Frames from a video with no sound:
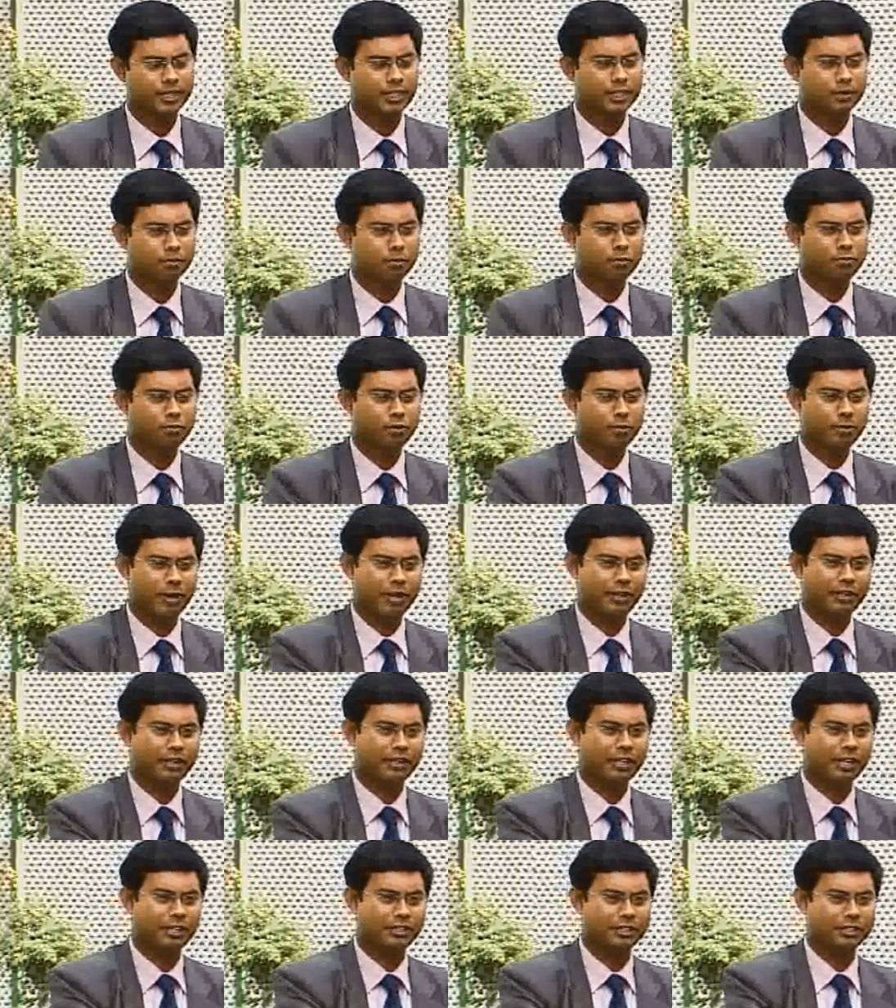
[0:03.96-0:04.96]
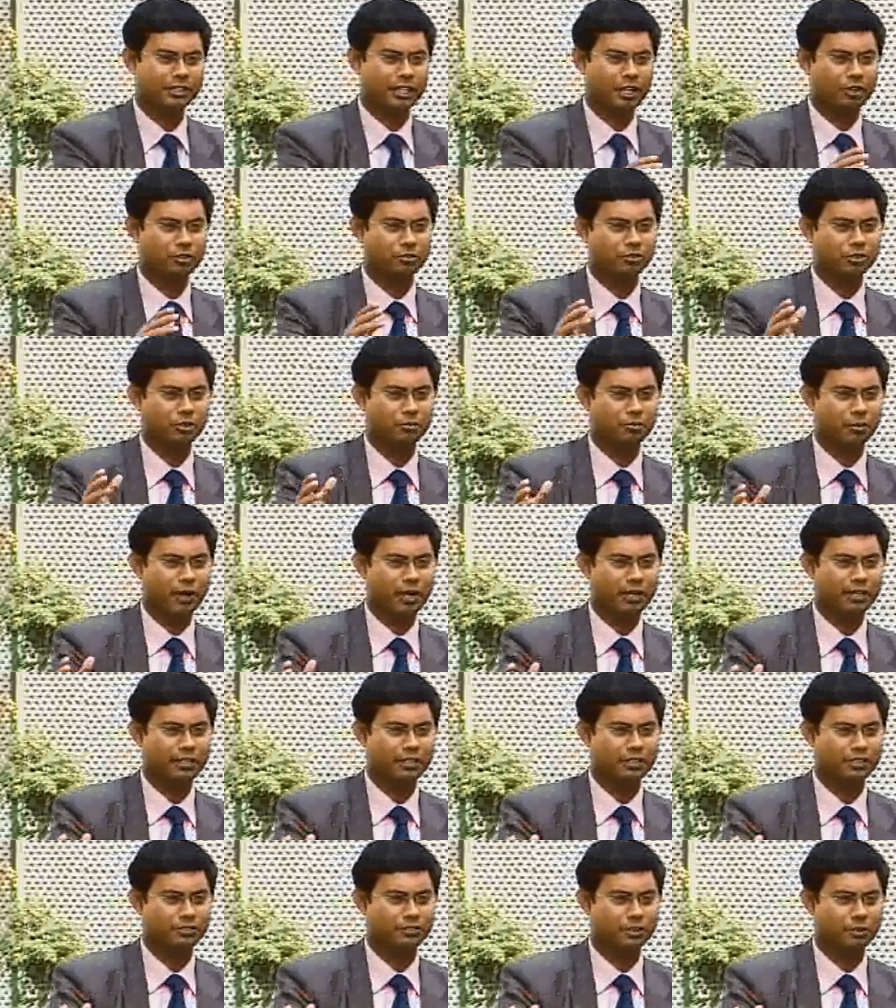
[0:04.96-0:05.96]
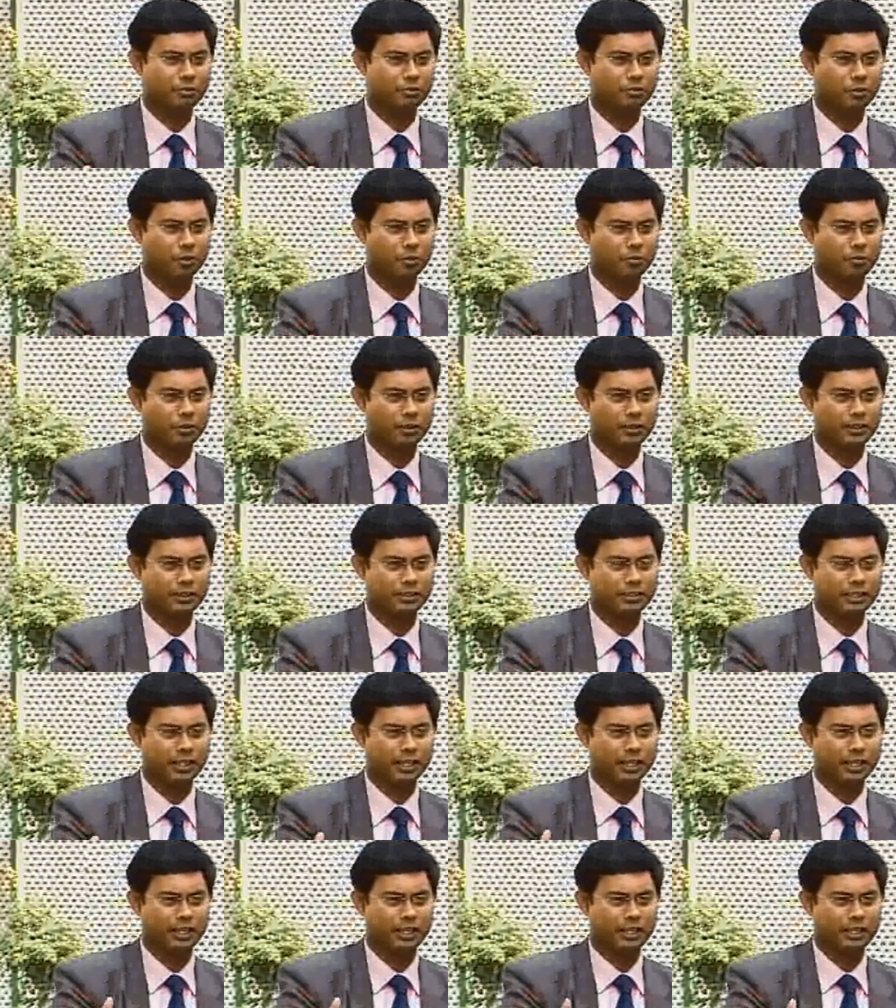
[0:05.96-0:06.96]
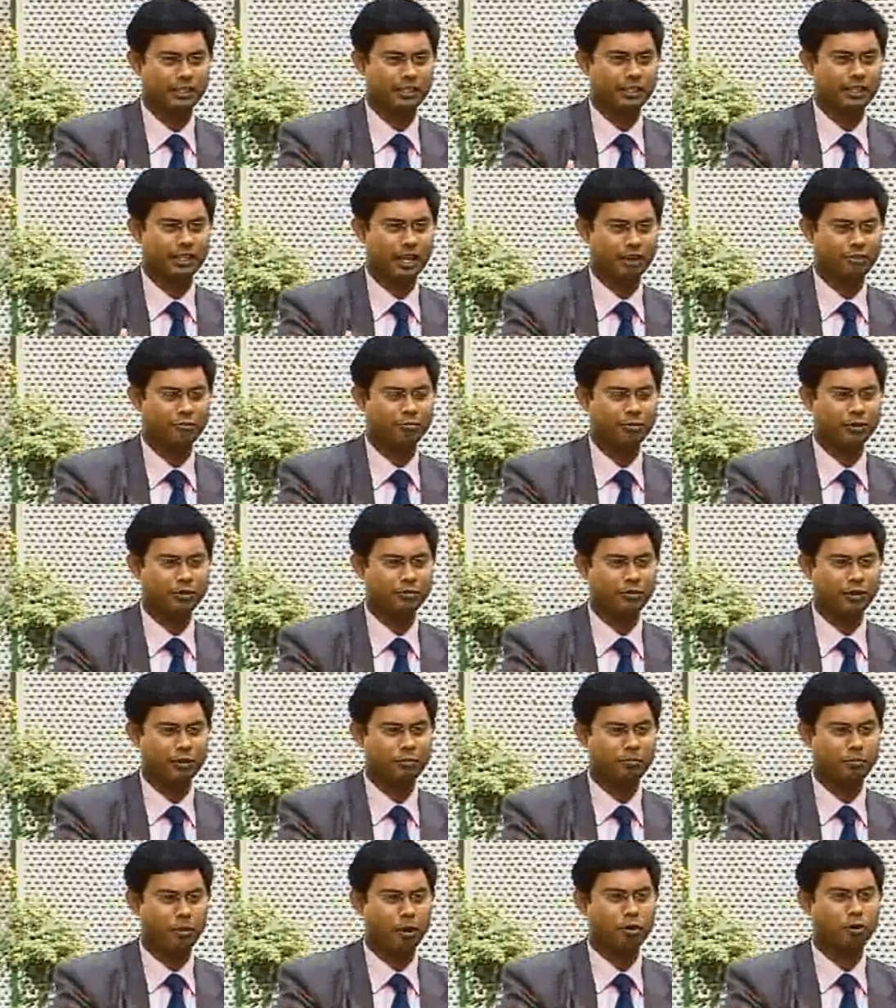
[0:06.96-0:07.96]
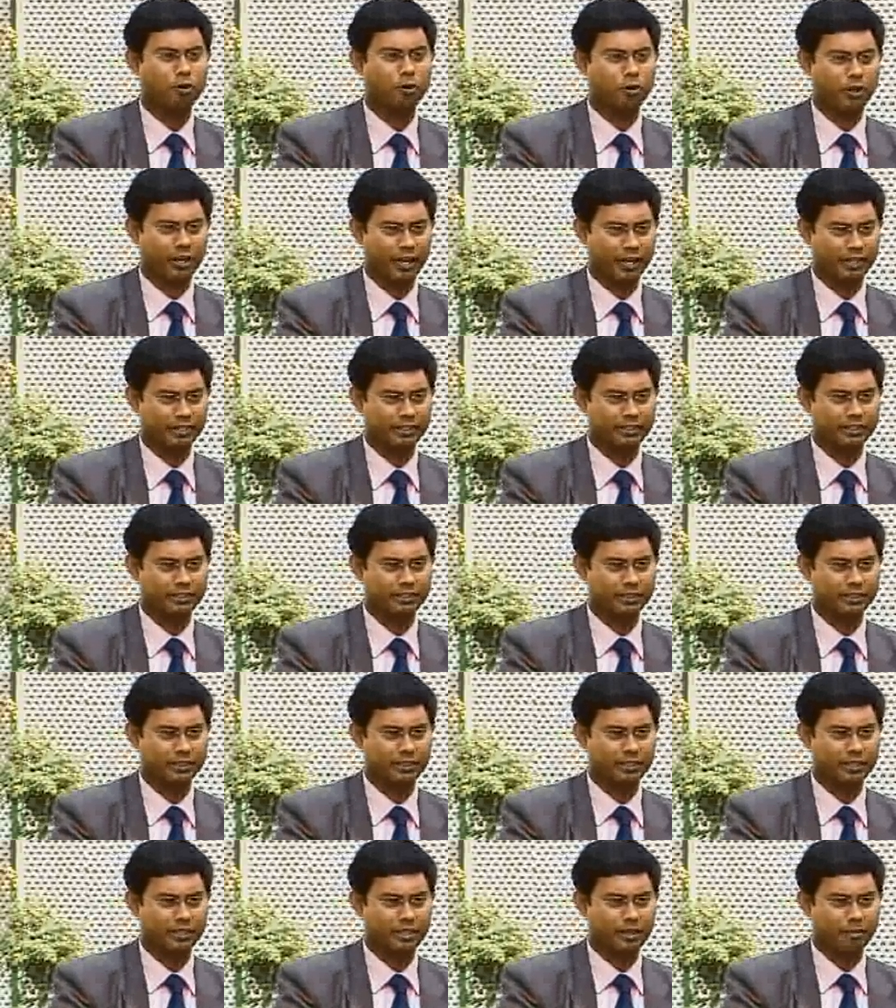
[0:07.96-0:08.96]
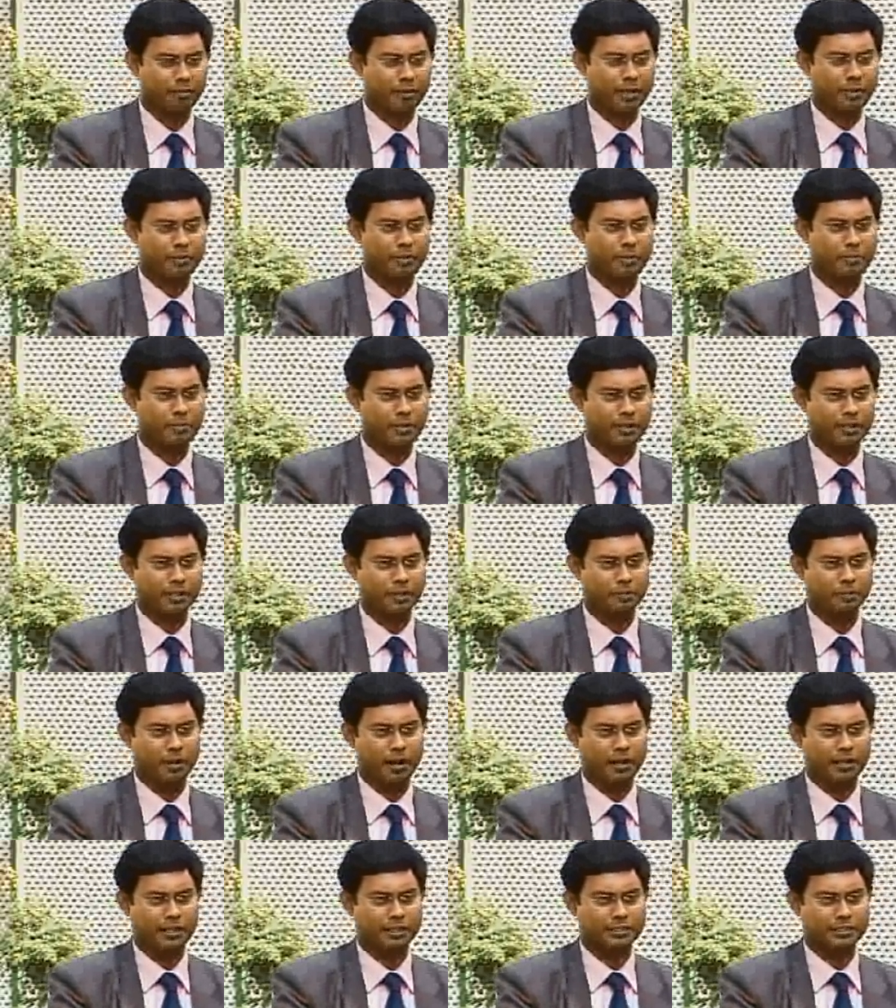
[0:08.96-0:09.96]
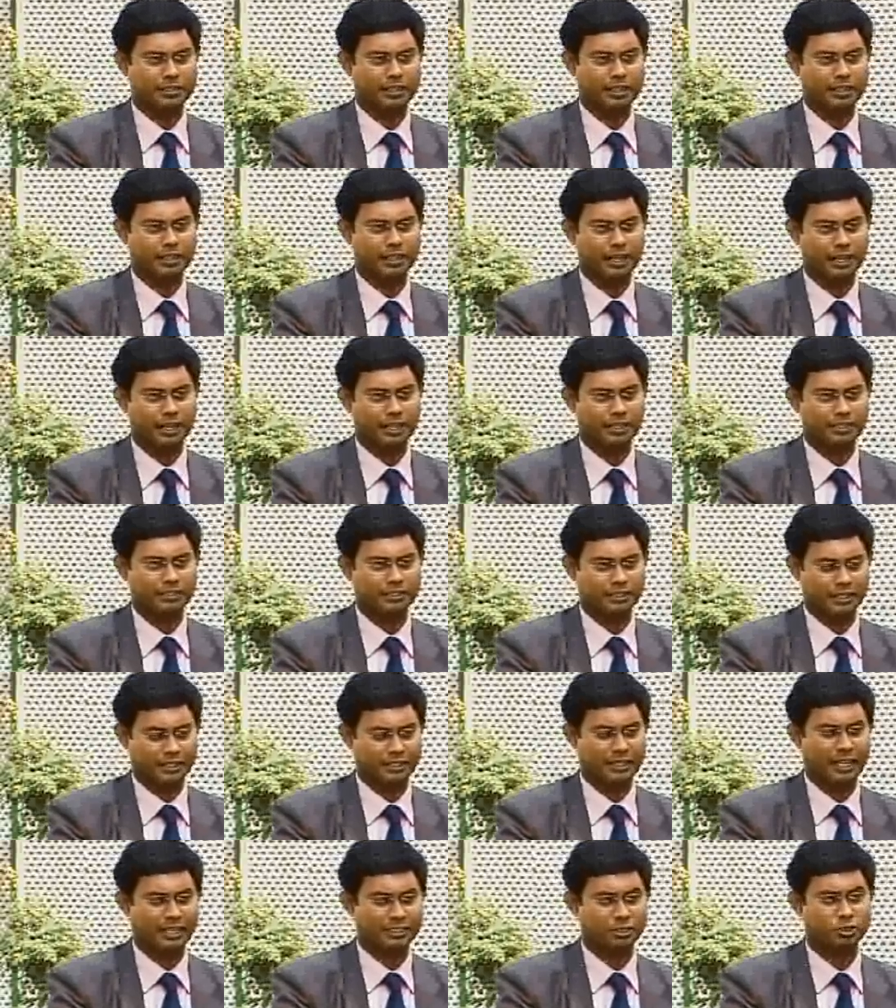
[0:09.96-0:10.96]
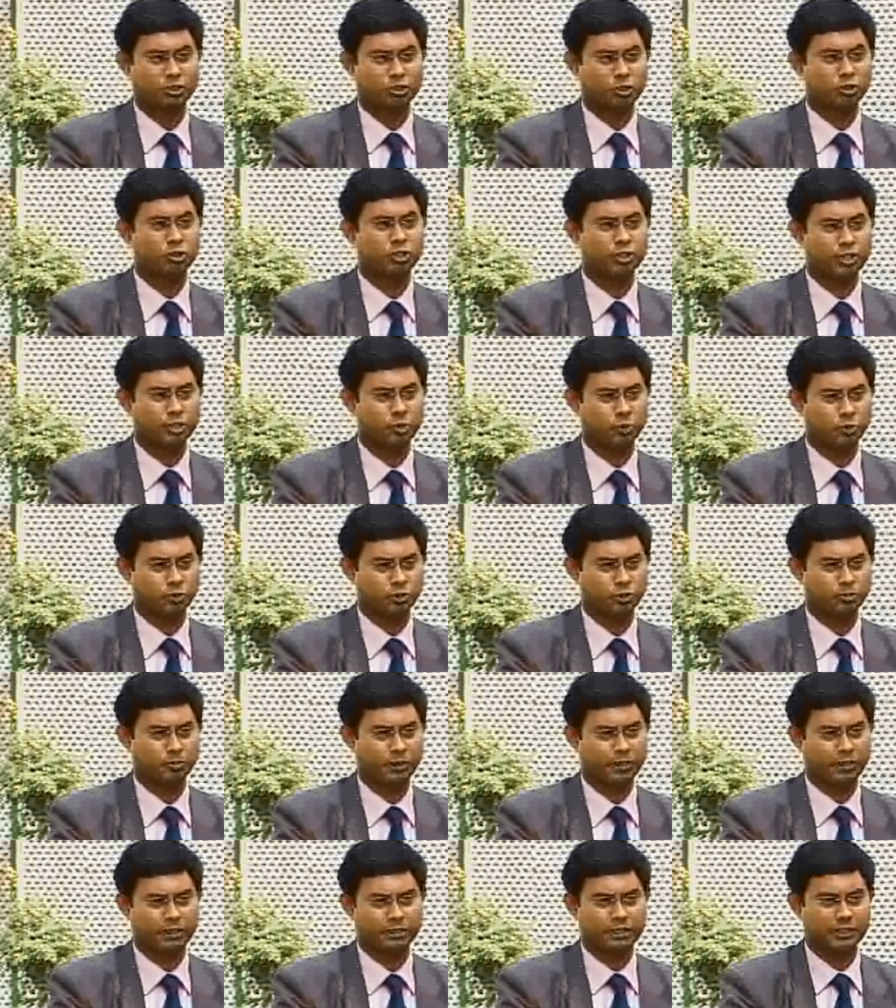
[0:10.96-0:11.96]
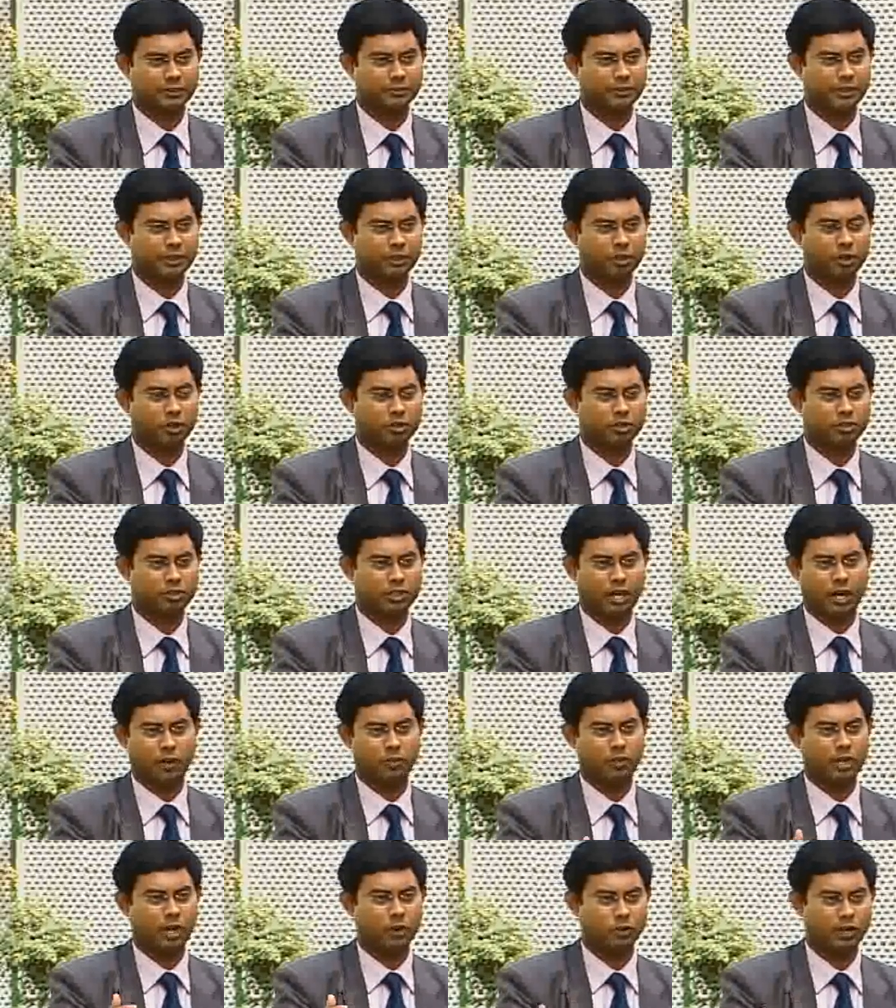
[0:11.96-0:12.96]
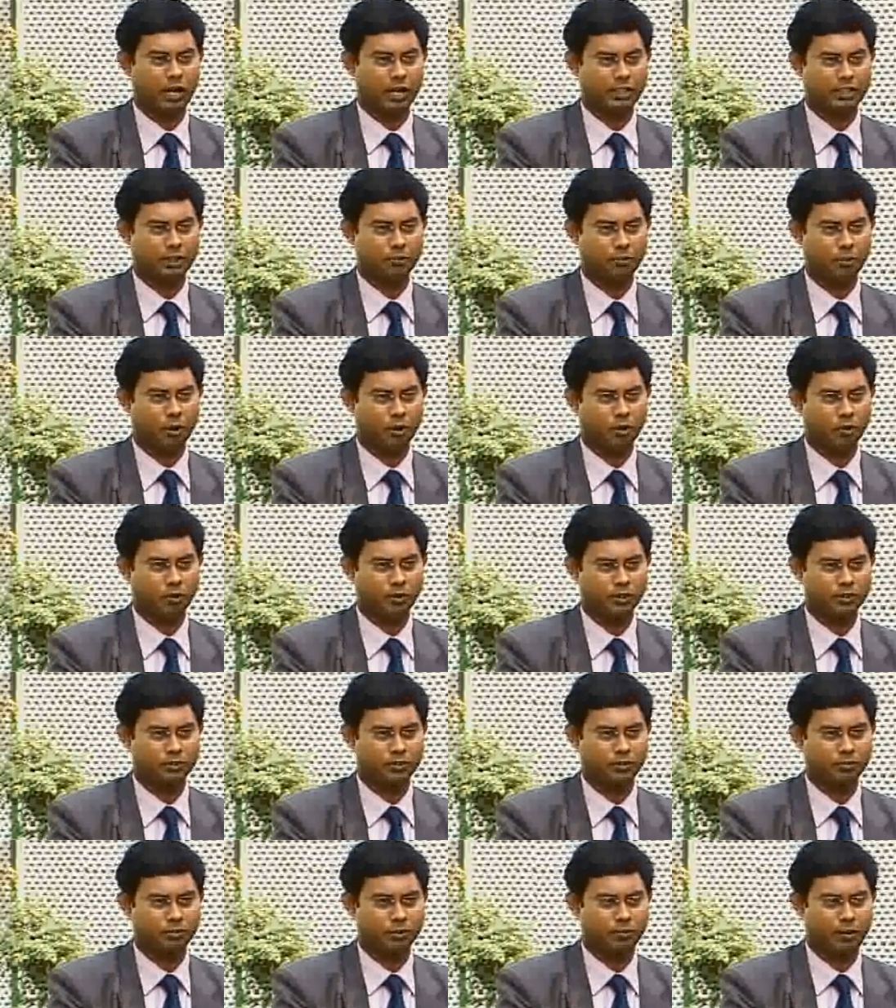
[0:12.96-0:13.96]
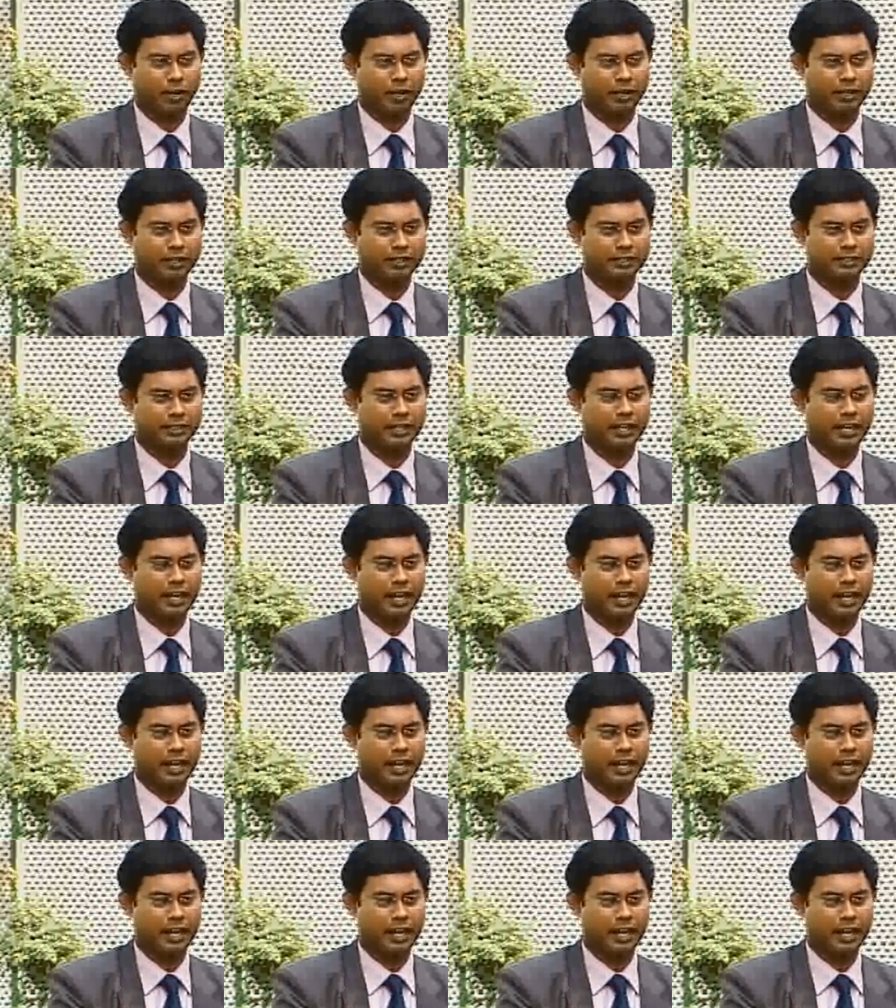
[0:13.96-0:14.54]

Let's move from agriculture now to the markets for a moment. The government will borrow less. Many people in the markets in India Inc. say that's good news because it will not crowd out other borrowers from the market.